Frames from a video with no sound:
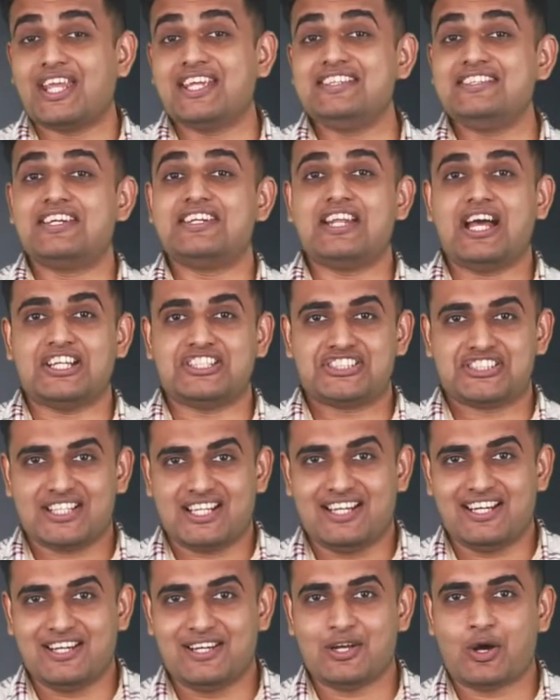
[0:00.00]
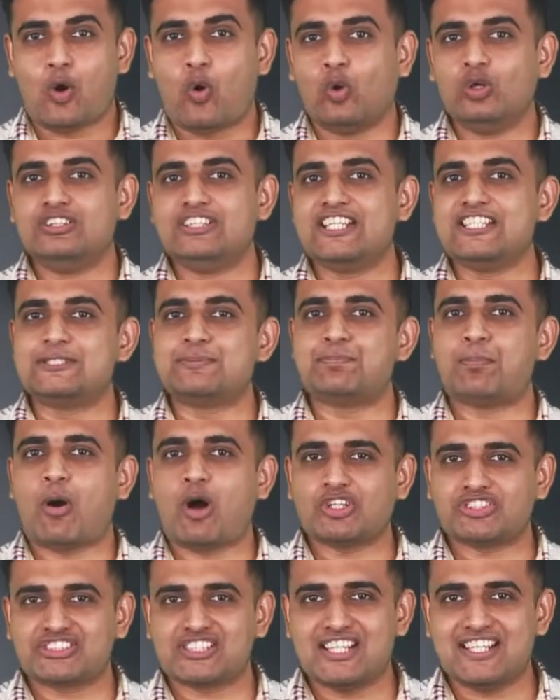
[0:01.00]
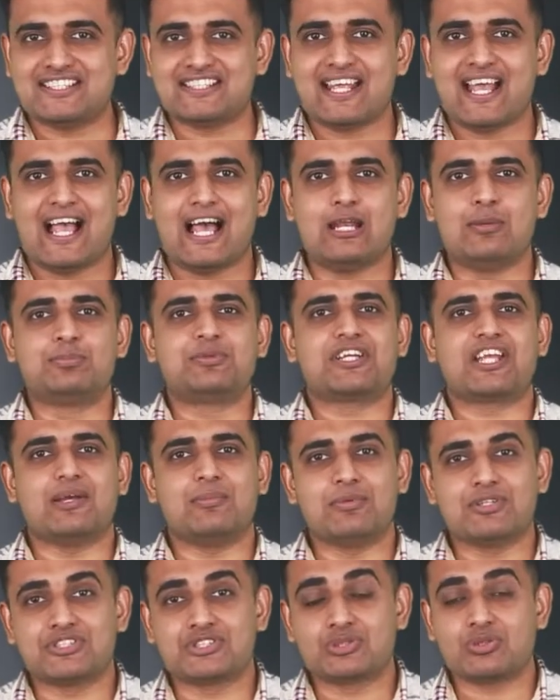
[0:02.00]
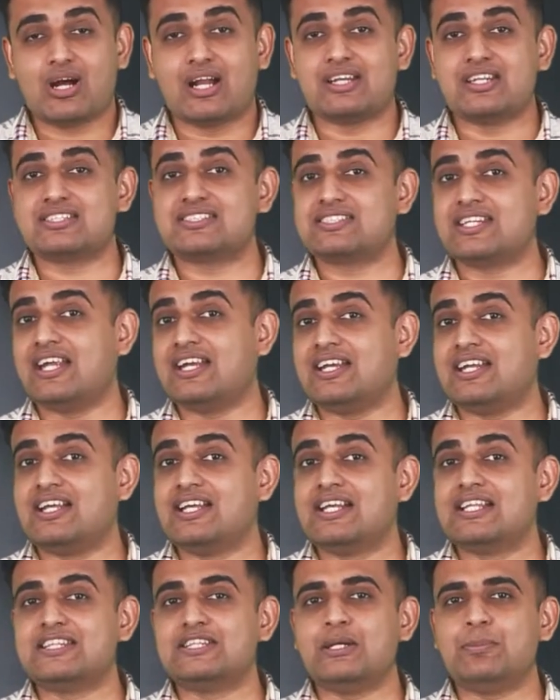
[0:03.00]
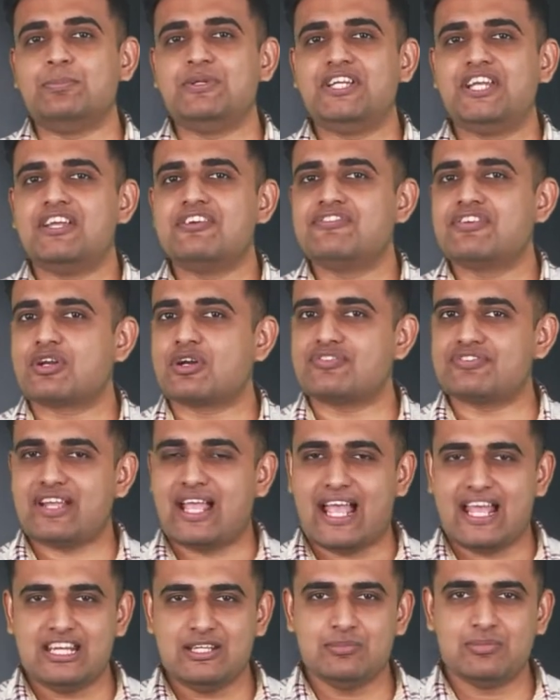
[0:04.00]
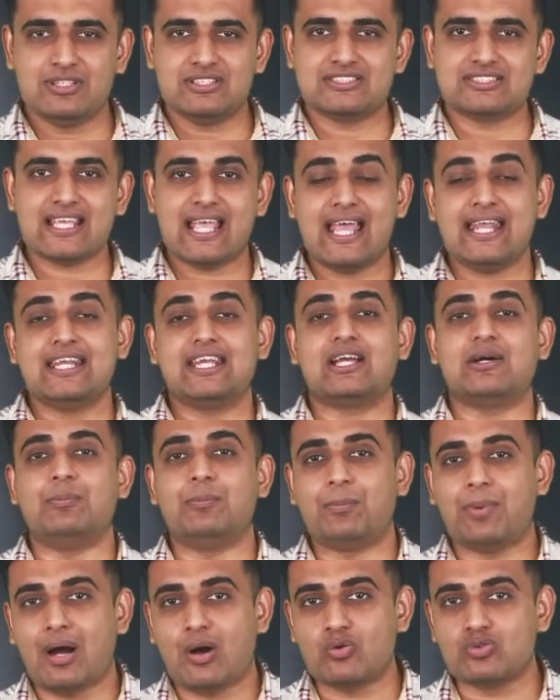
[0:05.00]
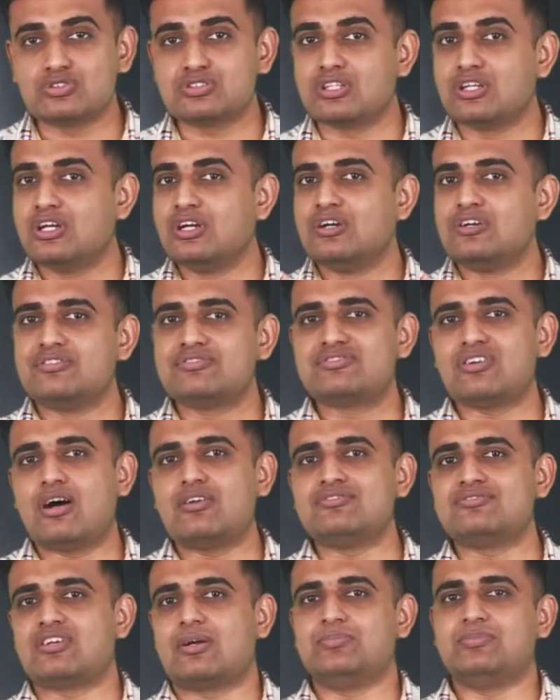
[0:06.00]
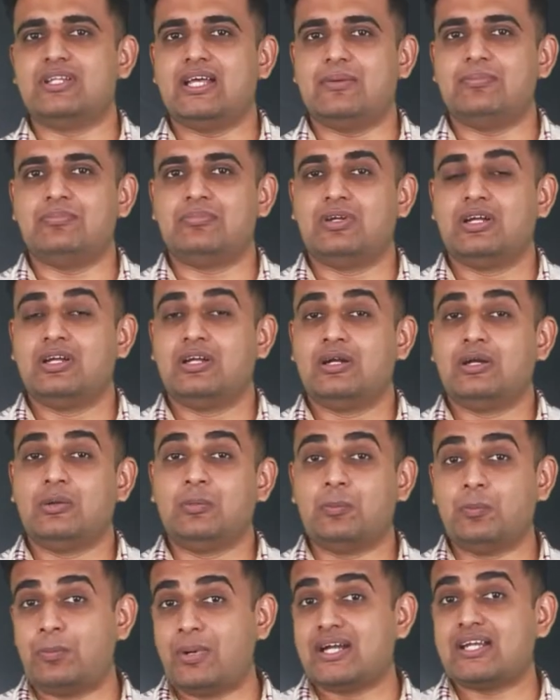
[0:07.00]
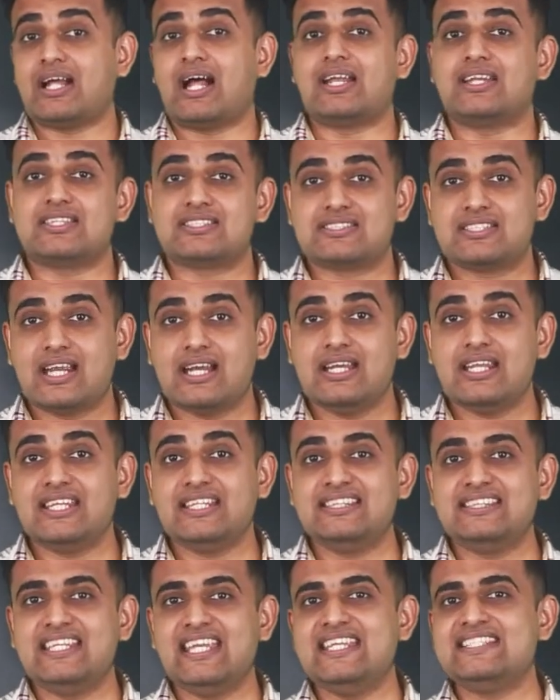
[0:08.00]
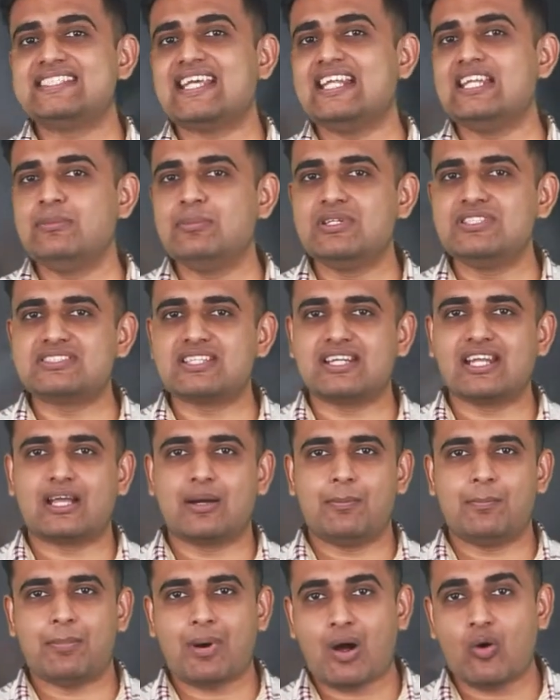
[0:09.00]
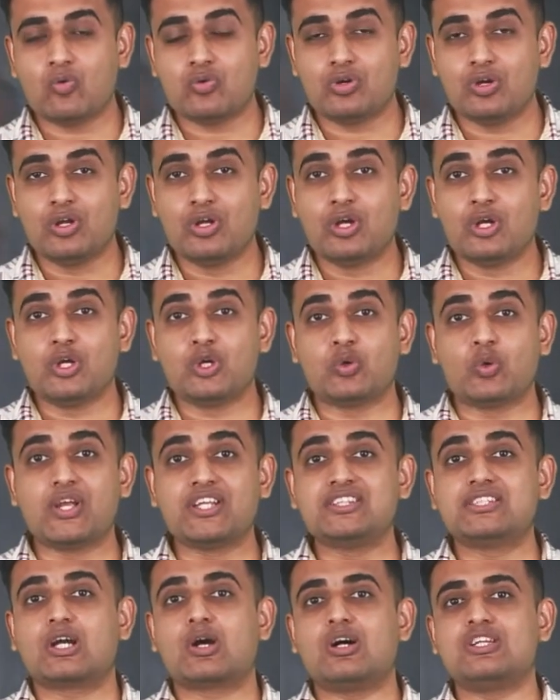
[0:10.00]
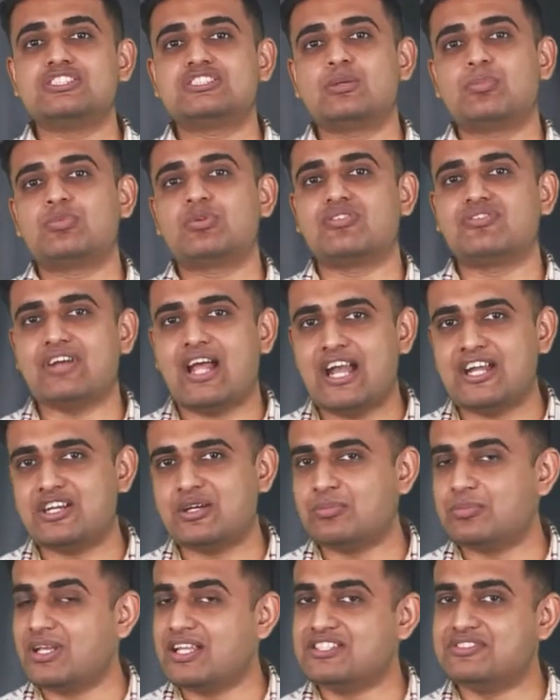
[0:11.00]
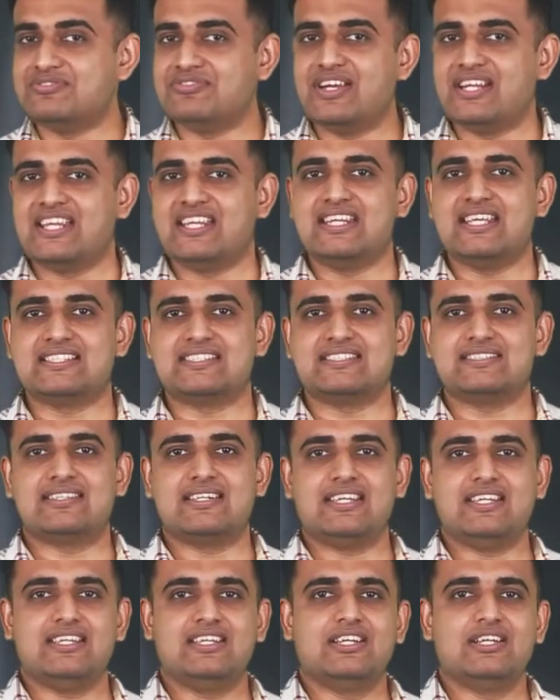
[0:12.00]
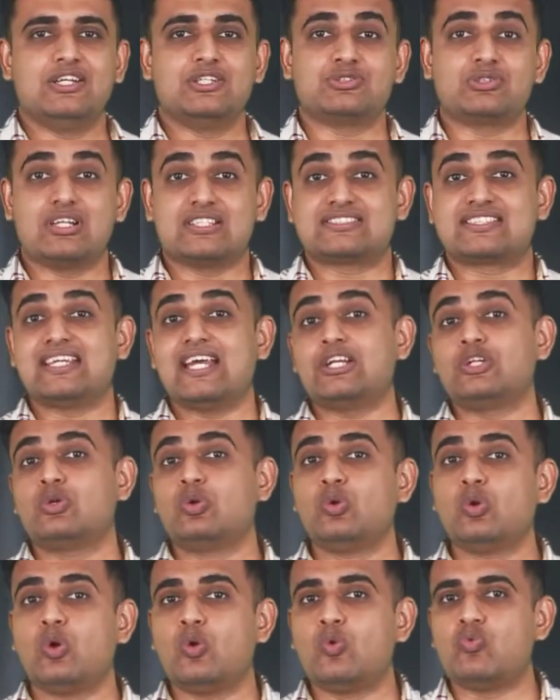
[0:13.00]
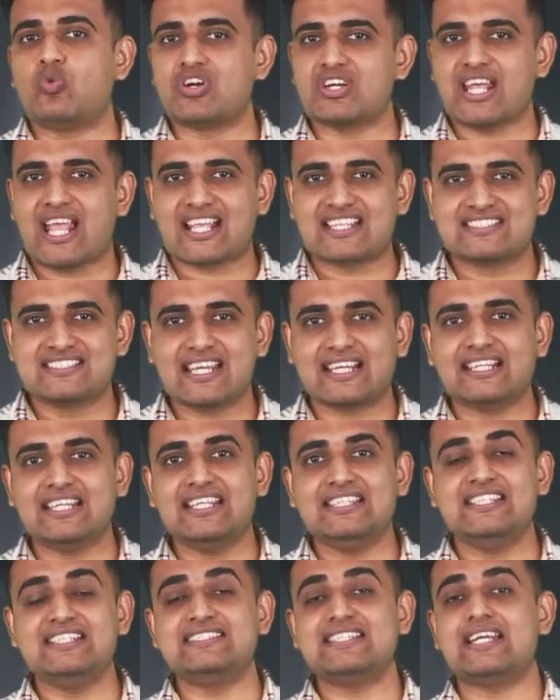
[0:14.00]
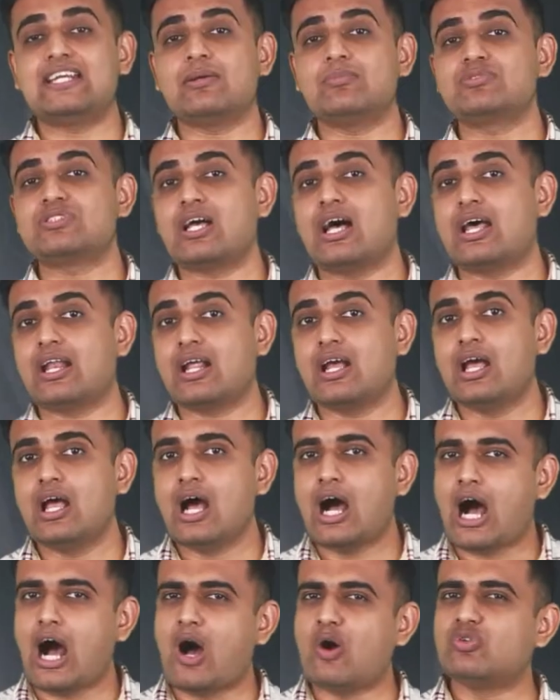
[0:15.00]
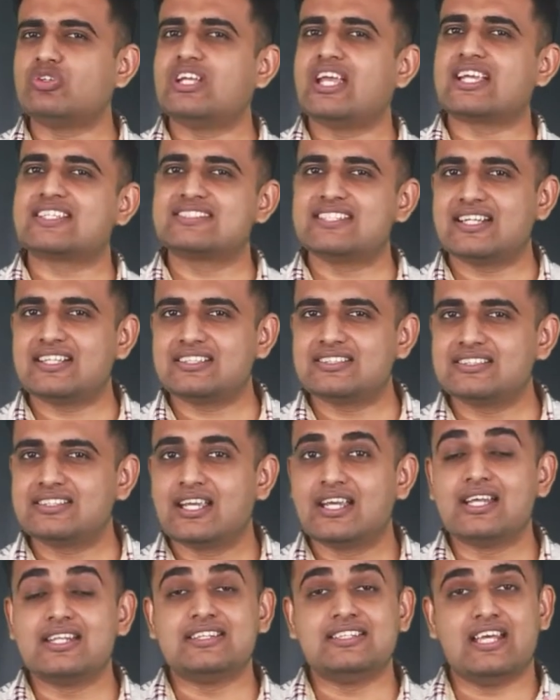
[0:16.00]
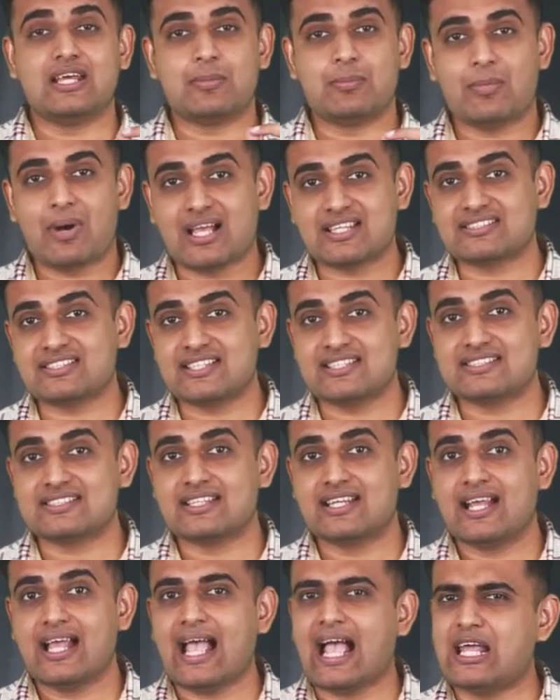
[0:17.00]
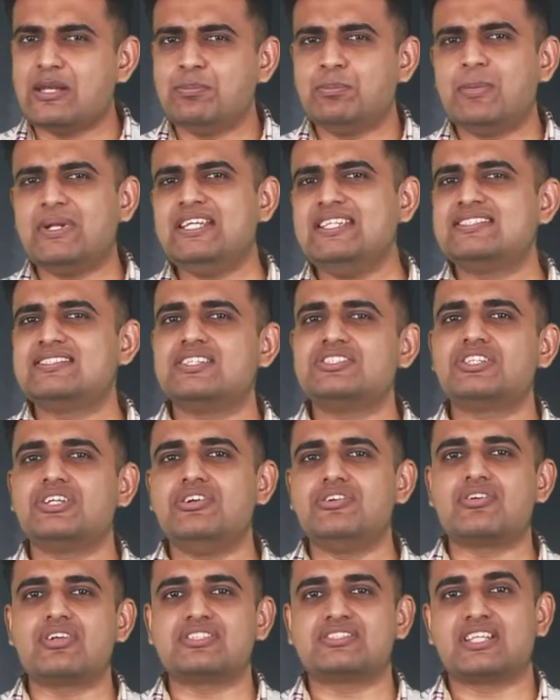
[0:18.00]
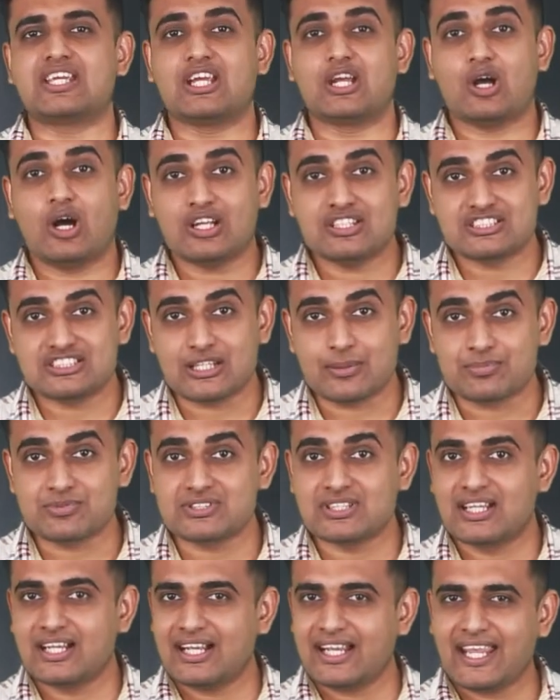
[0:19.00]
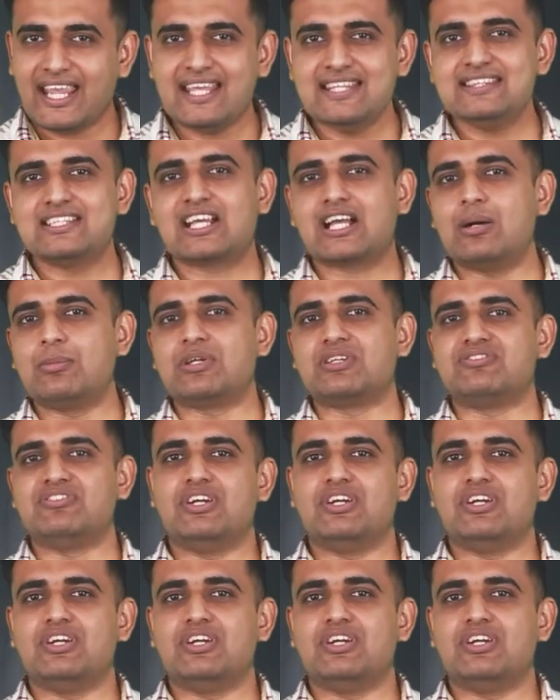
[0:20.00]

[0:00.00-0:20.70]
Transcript: in the nutshell, all these postulates help chemists to understand the behavior of elements and compounds formed from them. But understanding these elements and compound, knowing the concept of atom is very necessary. So let's get to know what exactly these atoms are, how they exist, their masses, and many such interesting concepts in the coming